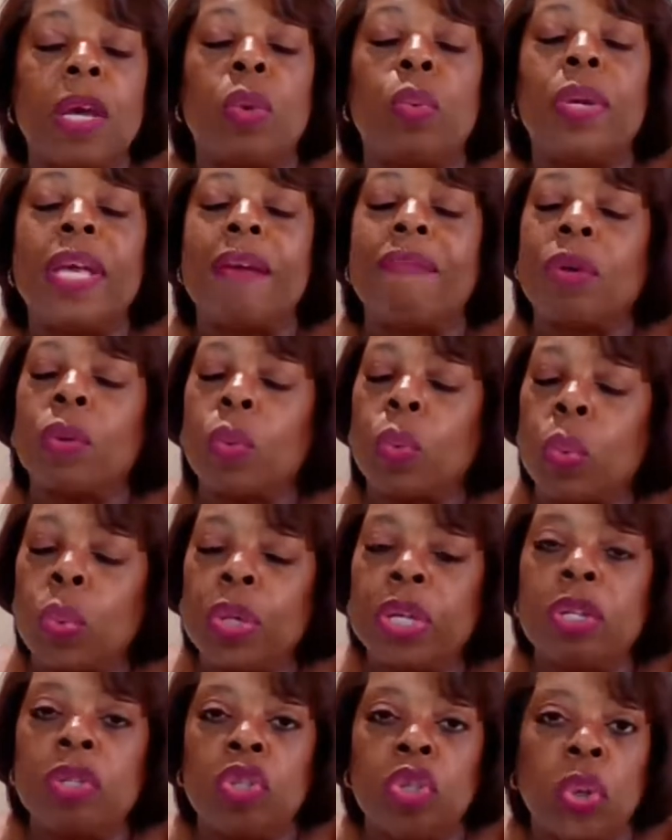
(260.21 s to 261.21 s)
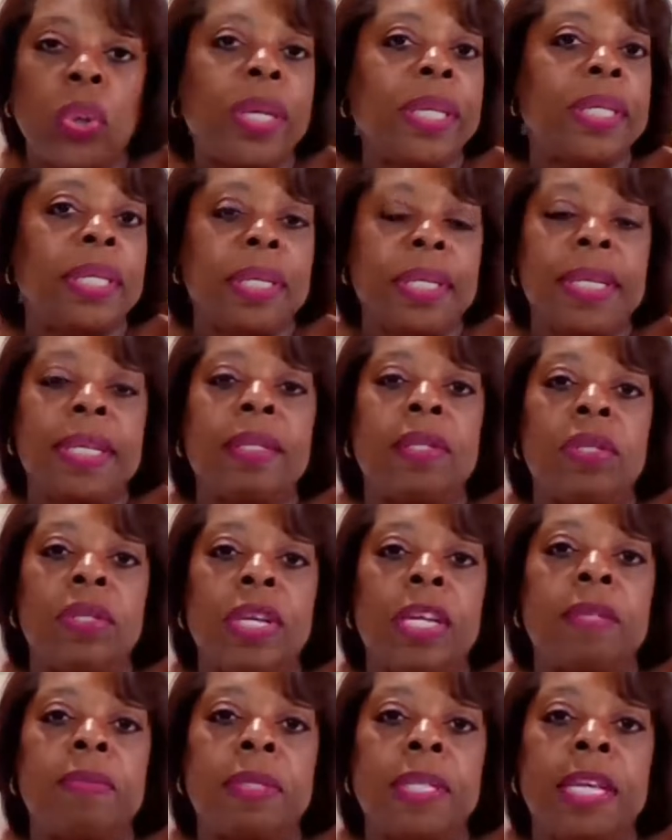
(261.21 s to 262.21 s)
We have a real choice against
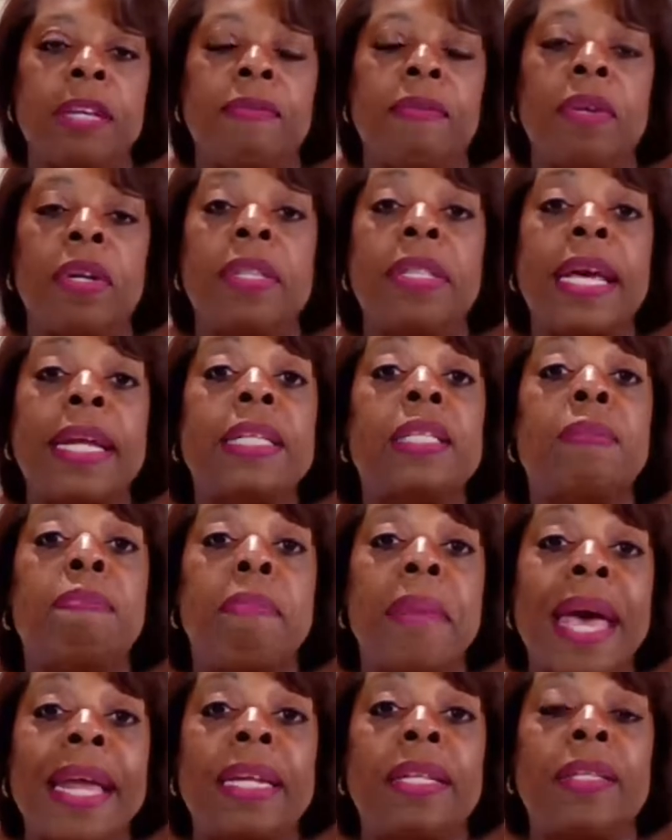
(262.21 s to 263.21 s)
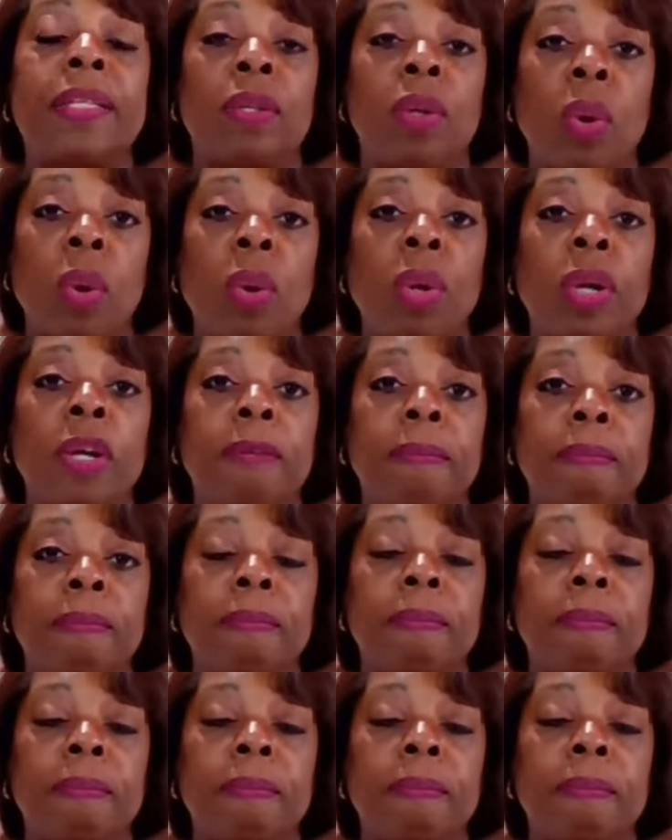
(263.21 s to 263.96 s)
James Lankford, and that is Madison Horn.